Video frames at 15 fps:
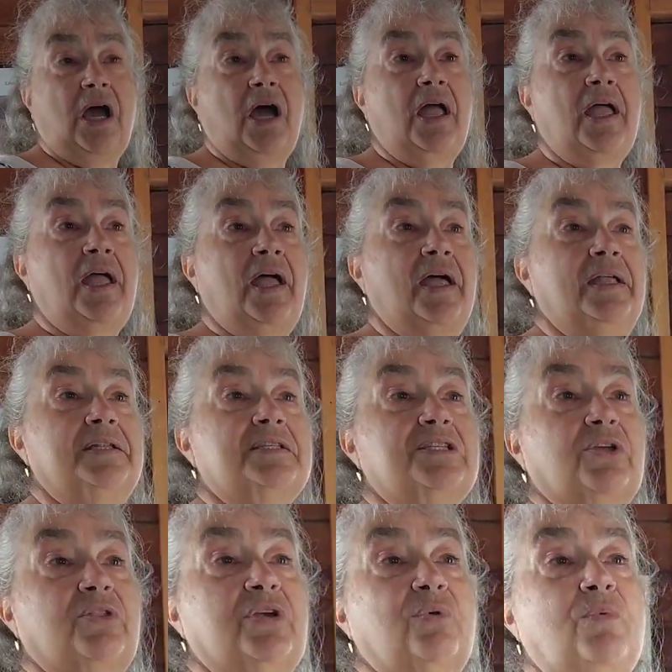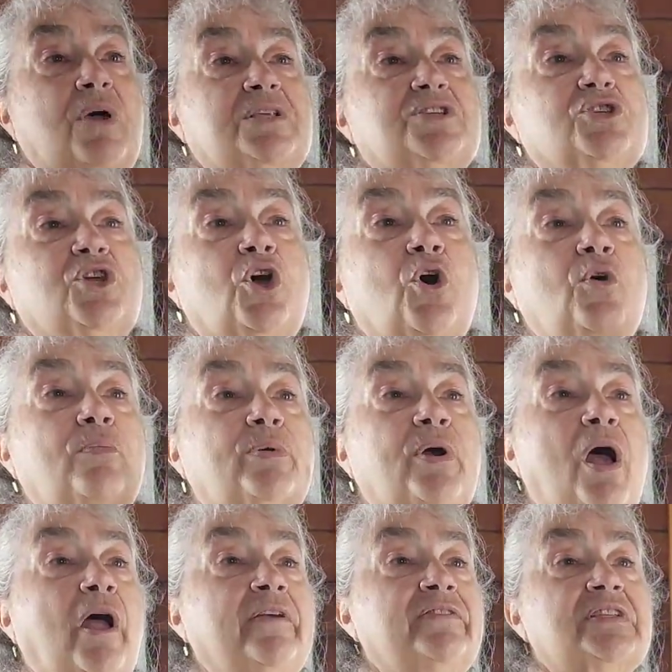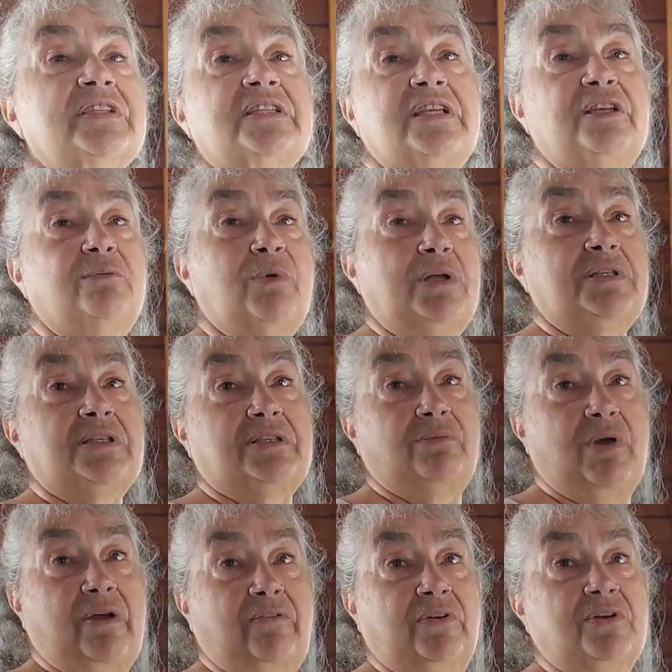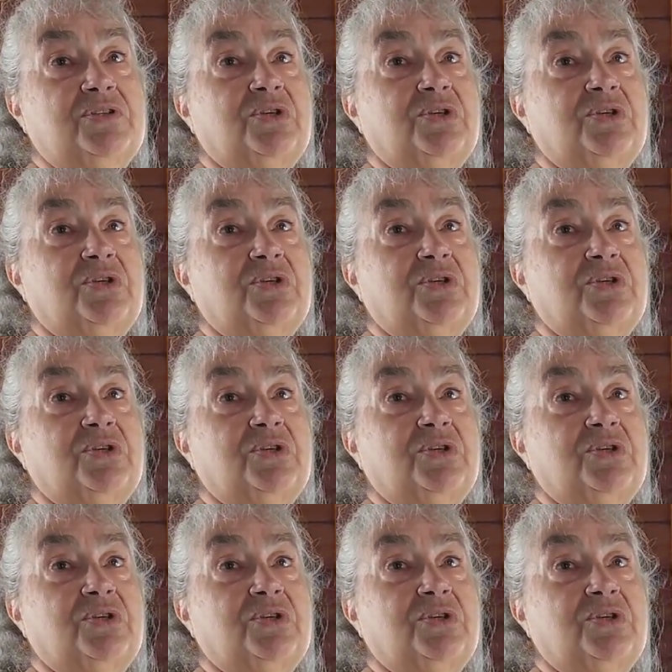And so there was no privacy whatsoever.